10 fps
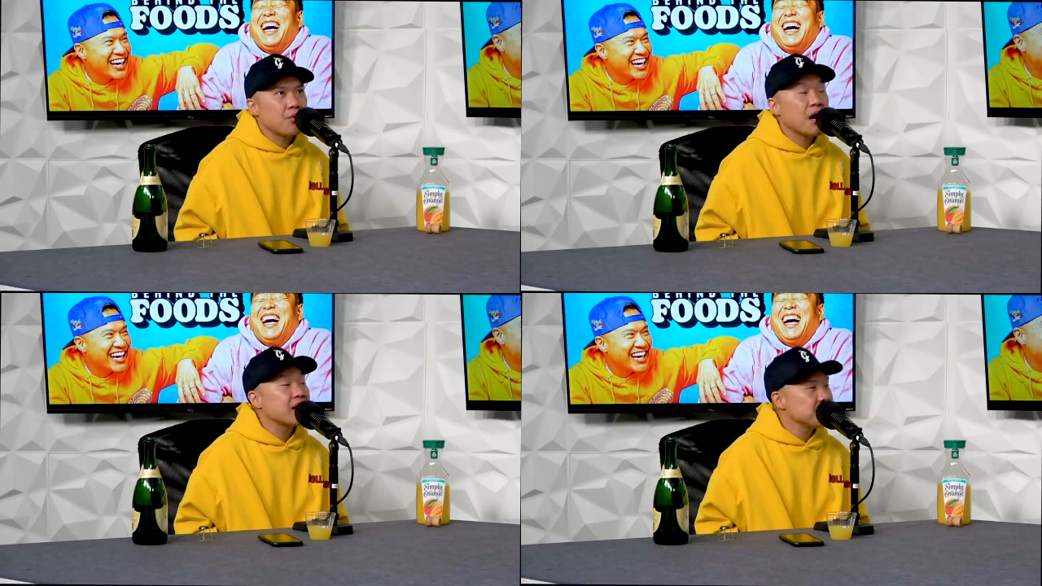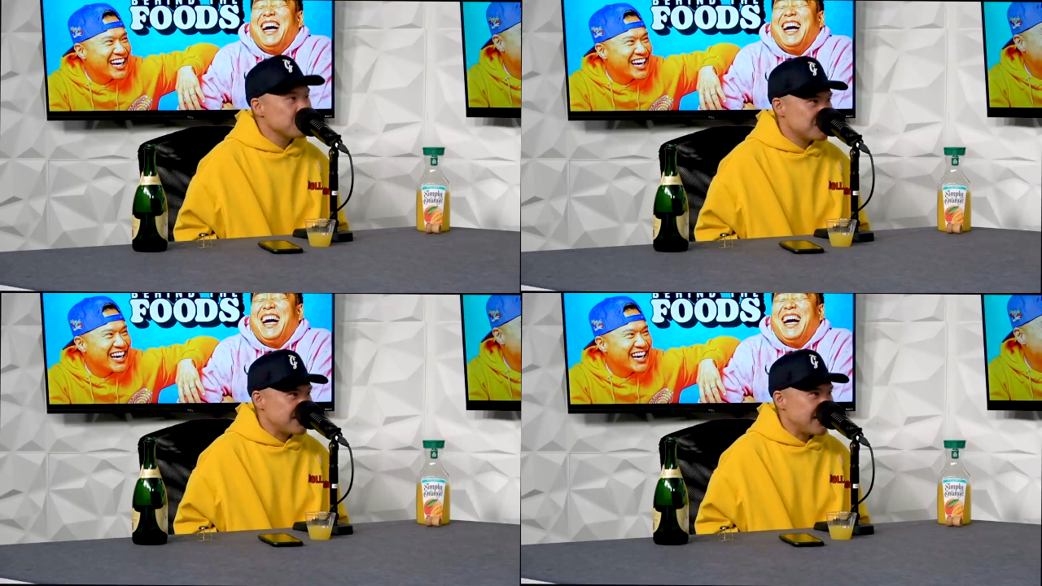
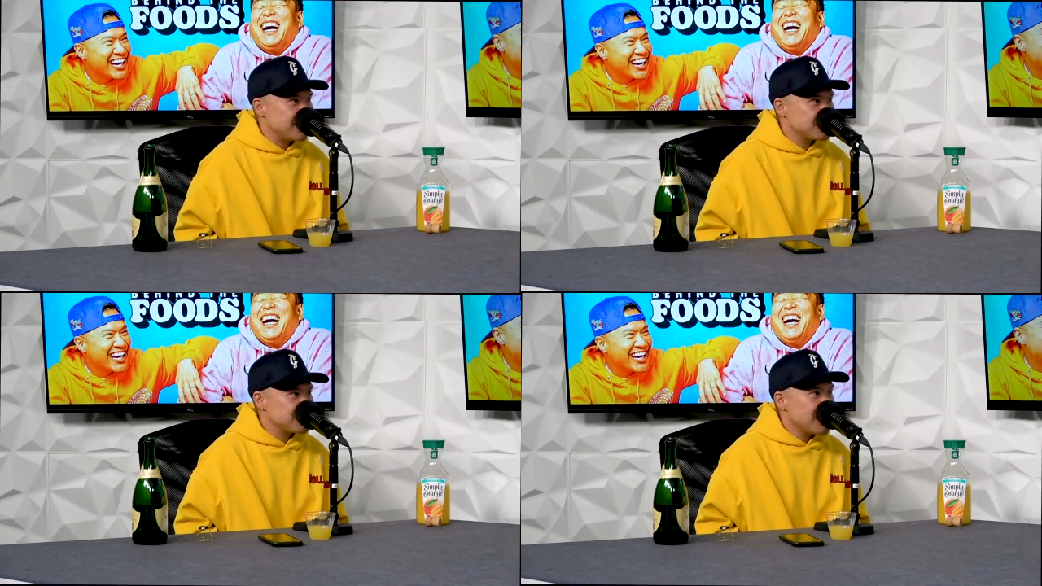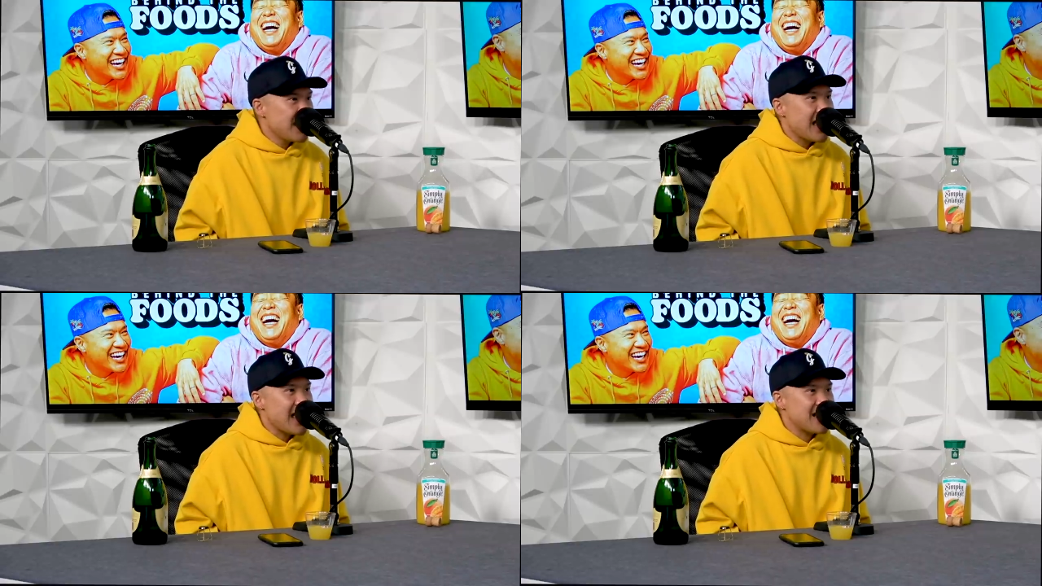Speaker 1: honeymoon stage mm -hmm.
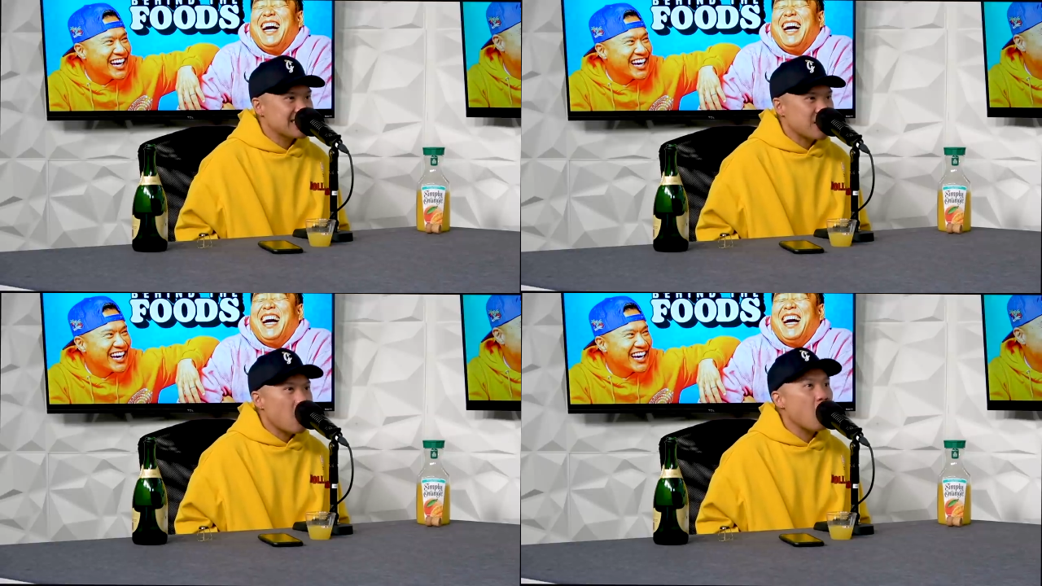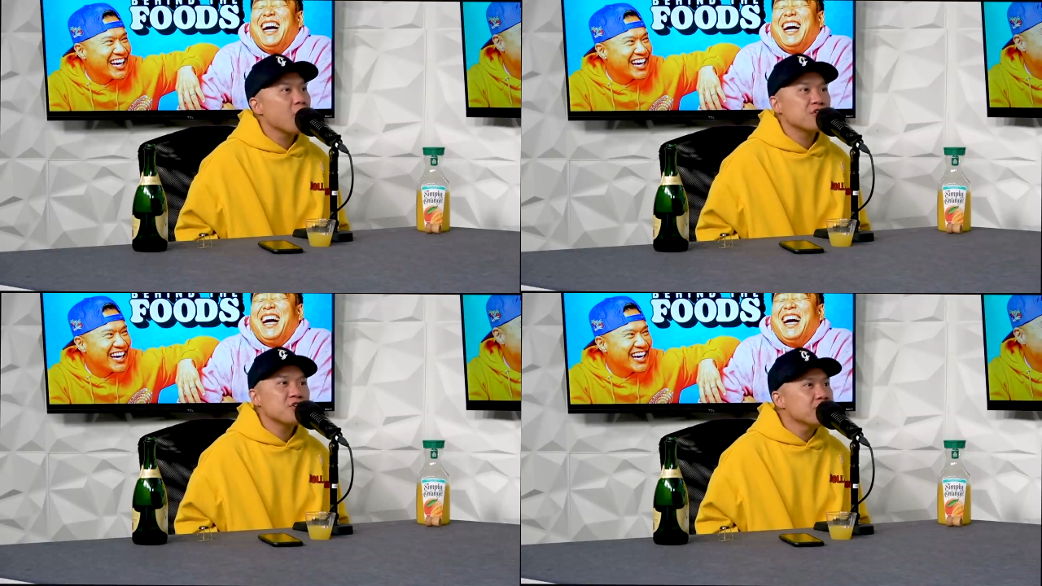and it's like all
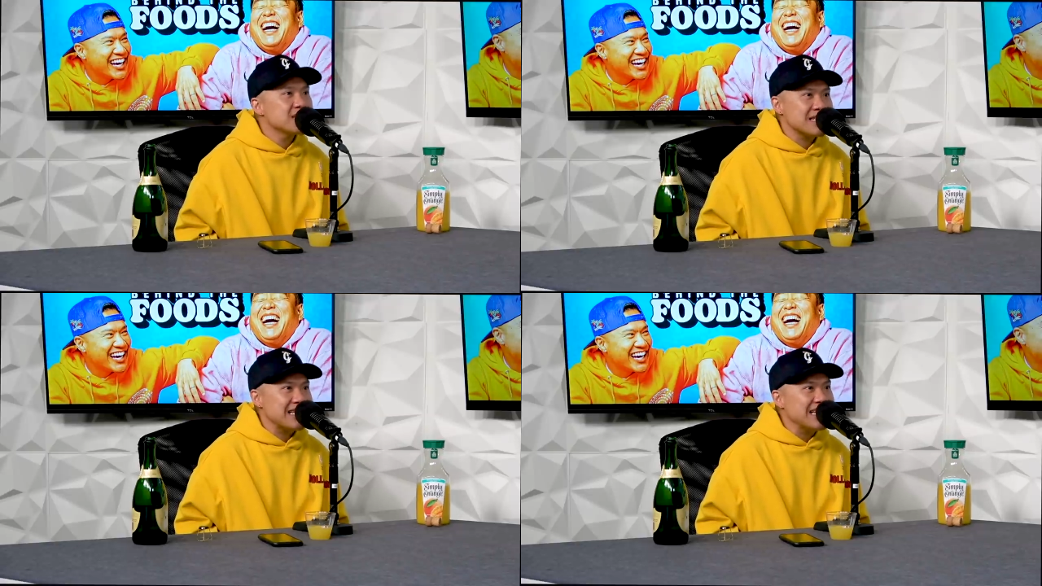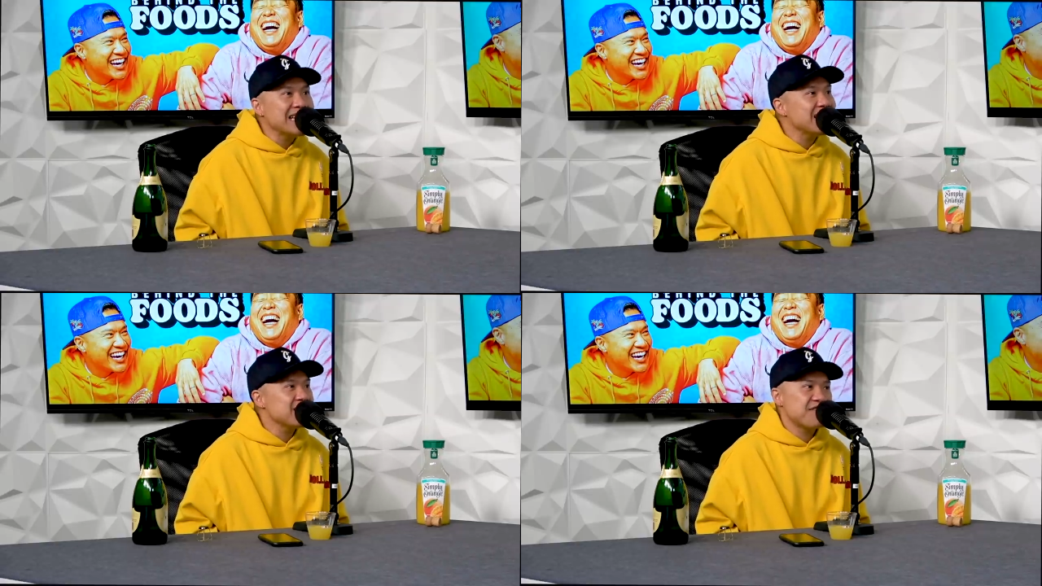you're doing is
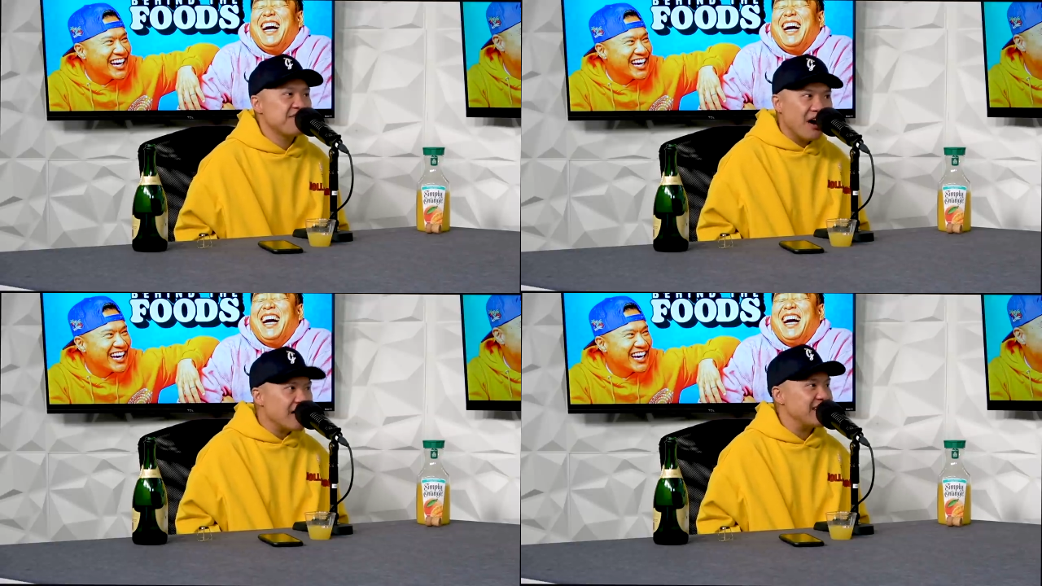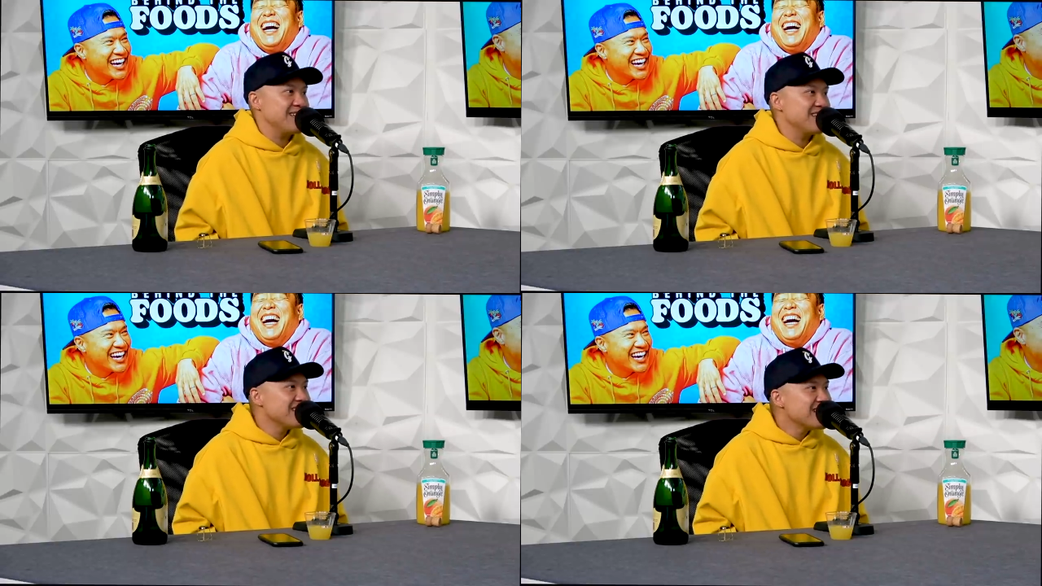eating and
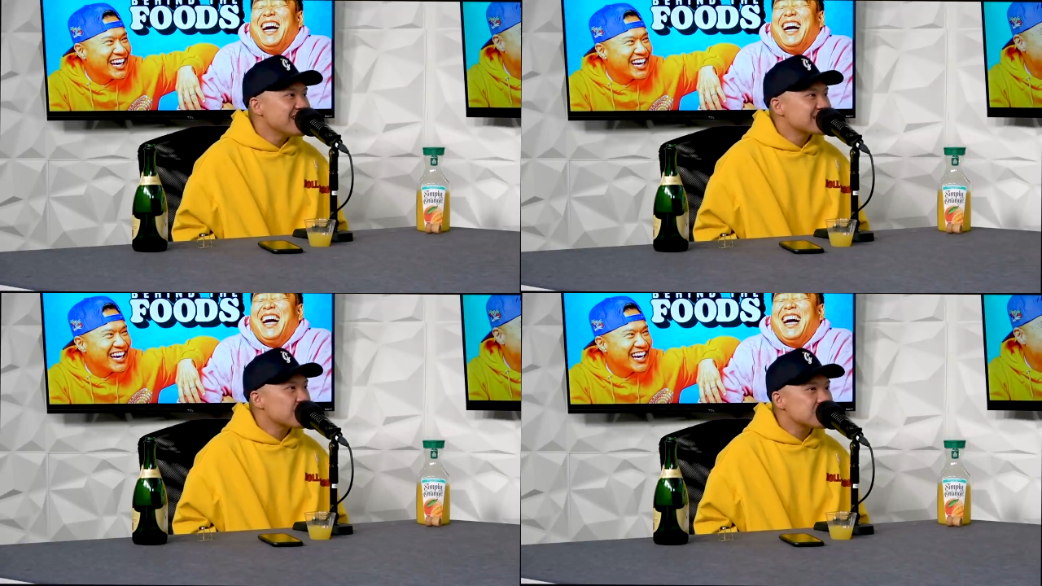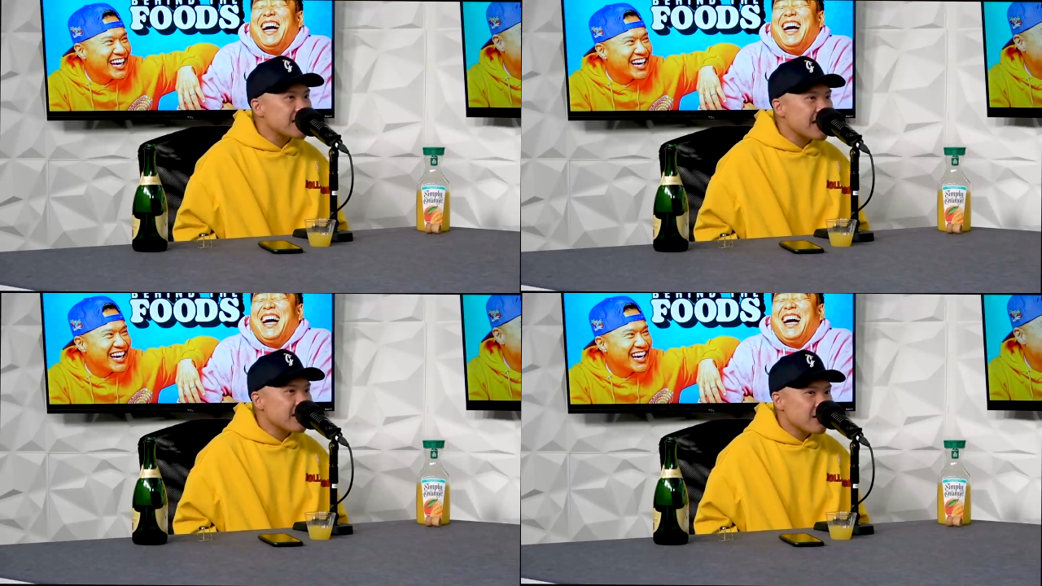fucking yeah so it's
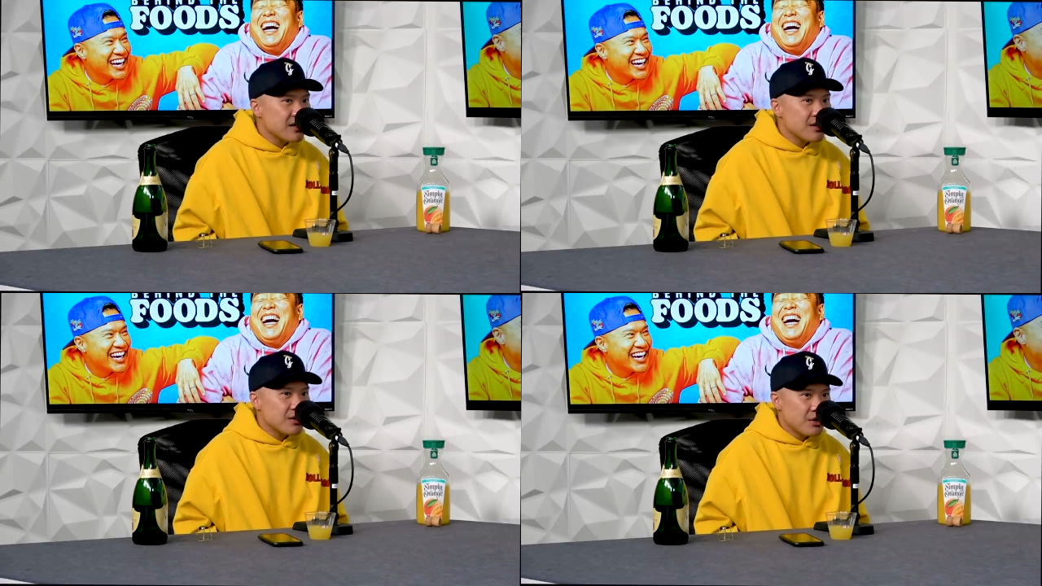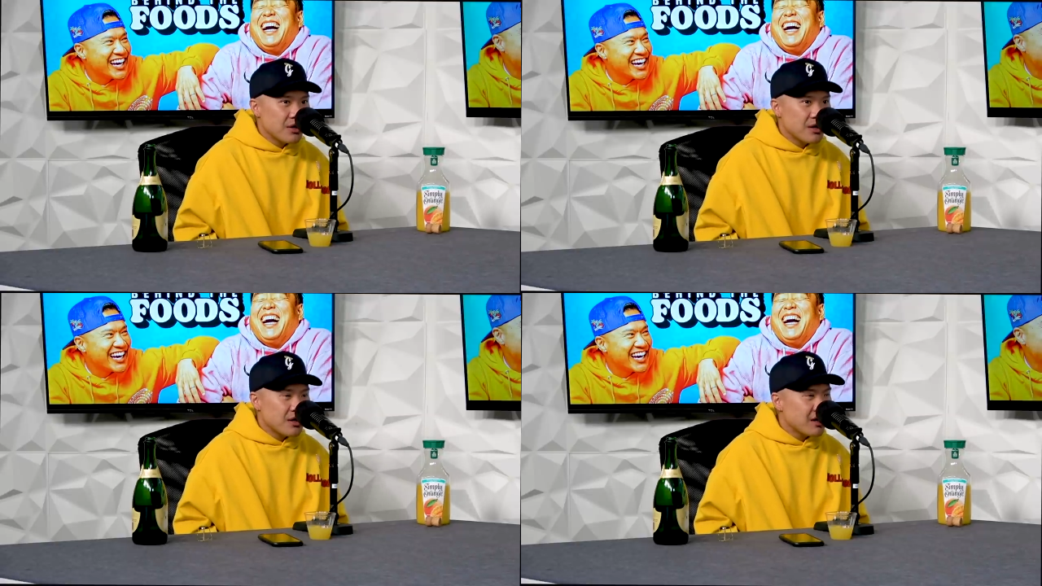like
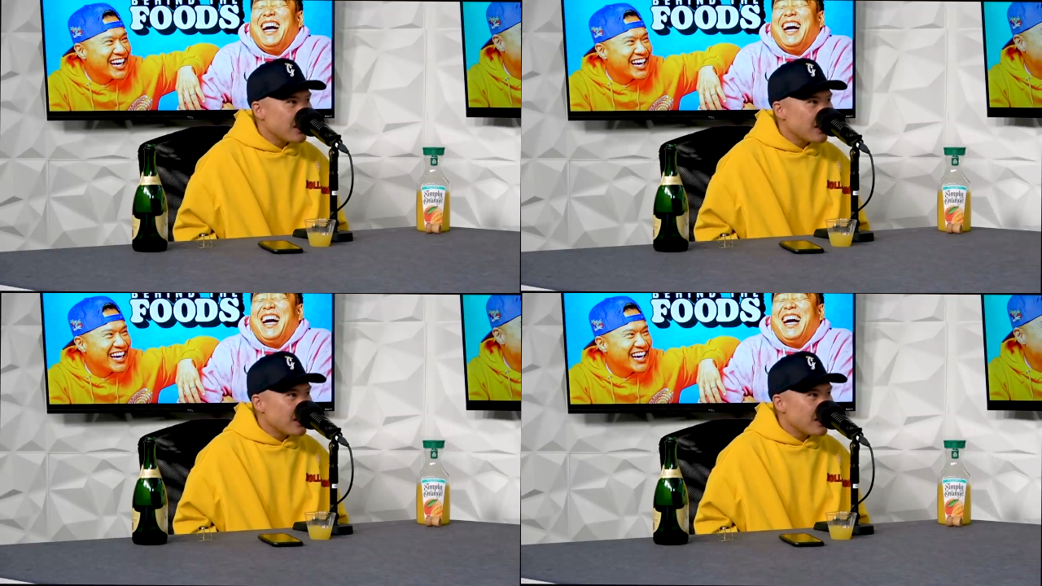we missed